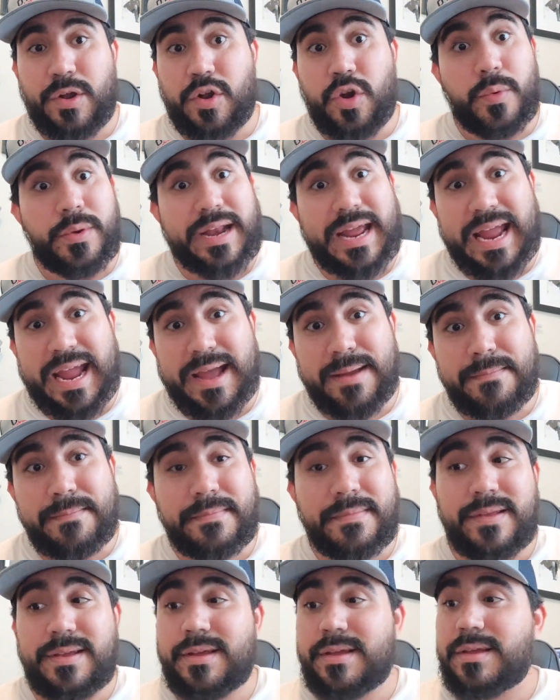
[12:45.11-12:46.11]
going
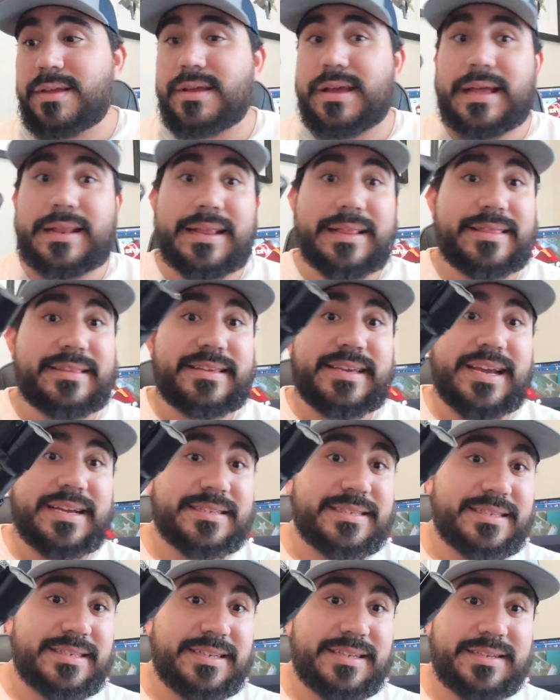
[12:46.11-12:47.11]
ham, and then the
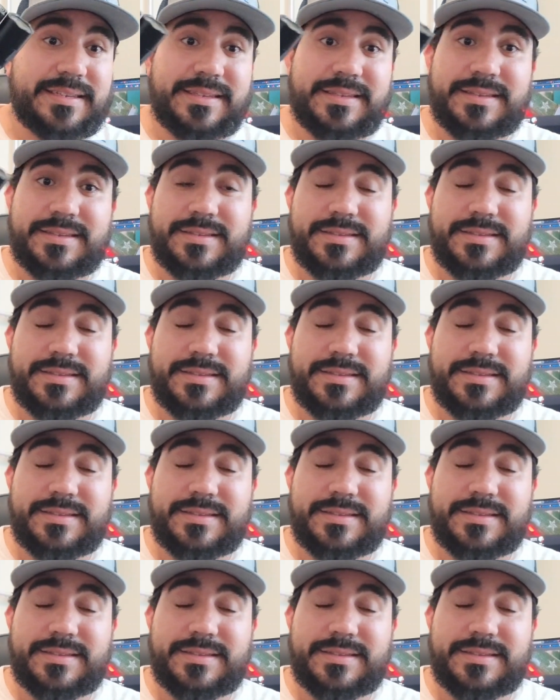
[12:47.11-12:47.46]
XC.